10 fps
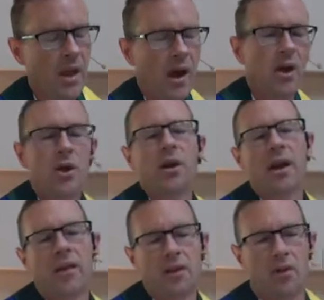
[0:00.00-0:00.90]
I heard
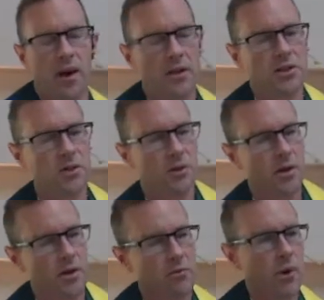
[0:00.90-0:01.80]
another great
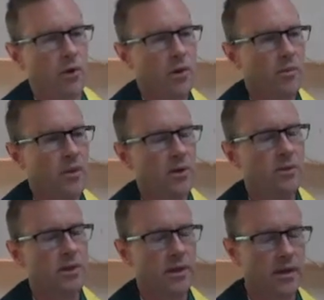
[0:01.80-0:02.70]
story of welcome. There
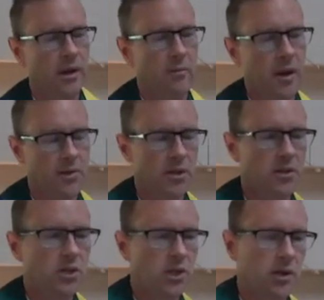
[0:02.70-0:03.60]
was a
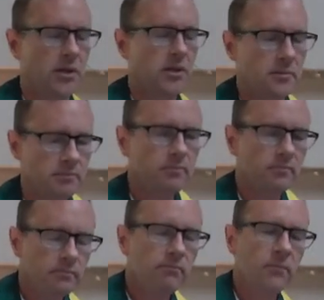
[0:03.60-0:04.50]
Methodist church
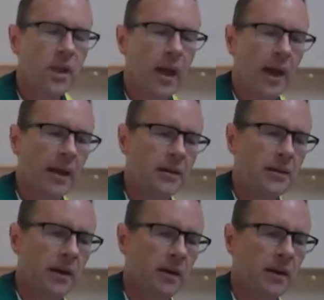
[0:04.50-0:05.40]

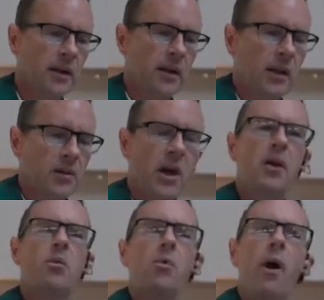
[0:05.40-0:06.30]
and
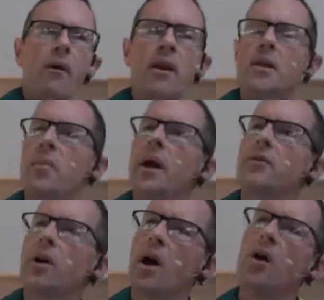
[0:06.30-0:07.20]
they were worried
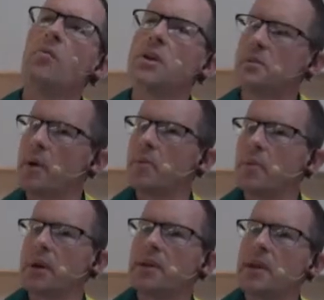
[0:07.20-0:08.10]
about the homeless
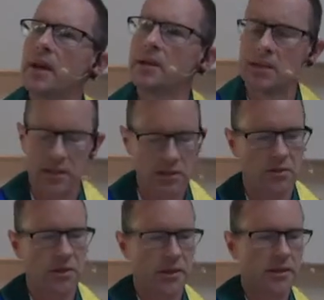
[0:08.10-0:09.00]
people in their
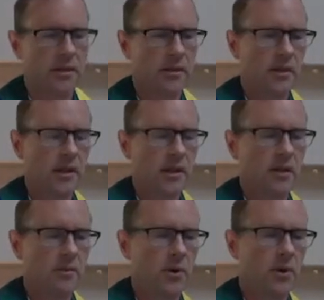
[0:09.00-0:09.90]
district, in their
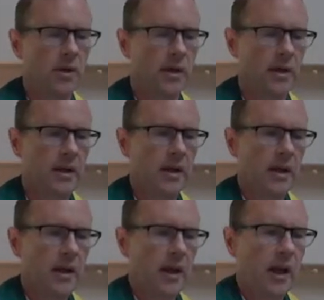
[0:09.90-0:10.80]
community.
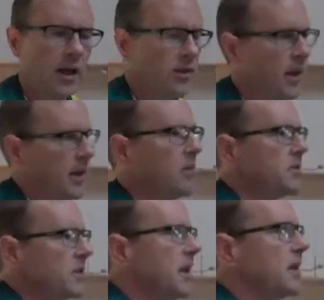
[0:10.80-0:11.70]
And they kept
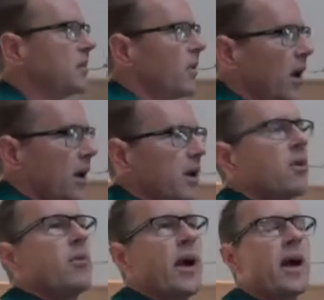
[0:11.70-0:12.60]
seeing them lying
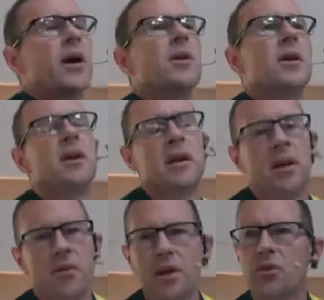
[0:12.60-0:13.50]
around and
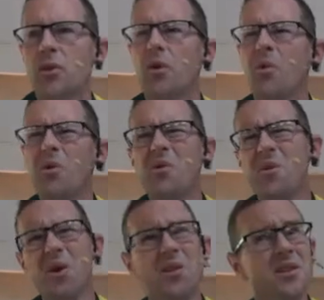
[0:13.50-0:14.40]
they thought, well, we've
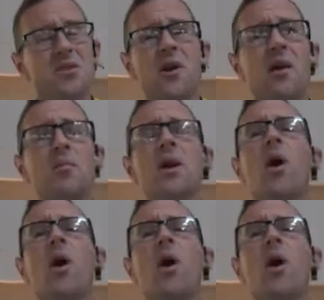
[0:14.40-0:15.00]
got this great big